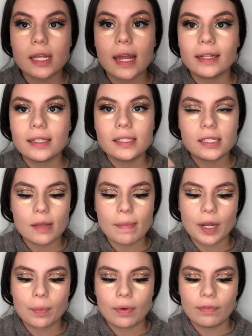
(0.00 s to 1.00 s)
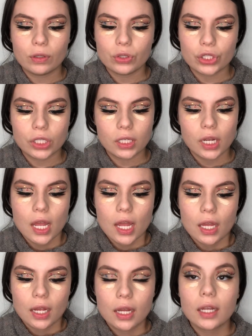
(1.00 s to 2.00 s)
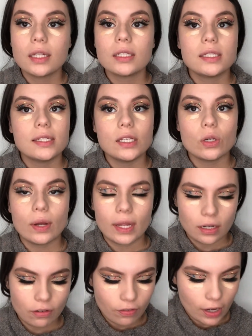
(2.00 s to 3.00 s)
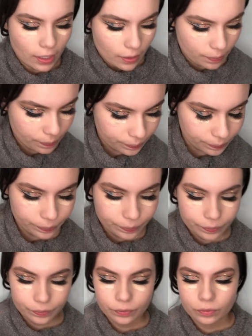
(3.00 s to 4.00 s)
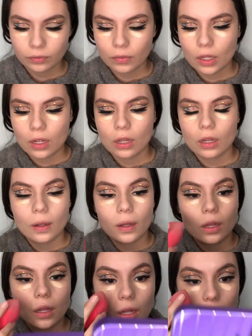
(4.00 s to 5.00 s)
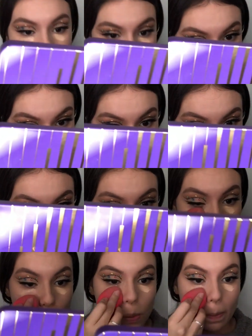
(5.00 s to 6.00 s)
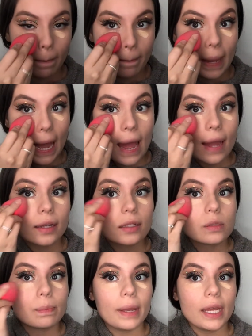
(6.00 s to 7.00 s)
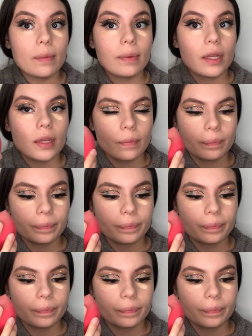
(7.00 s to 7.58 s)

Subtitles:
And this is the Makeup Revolution Conceal and Define. Let's get rid of those bags, baby.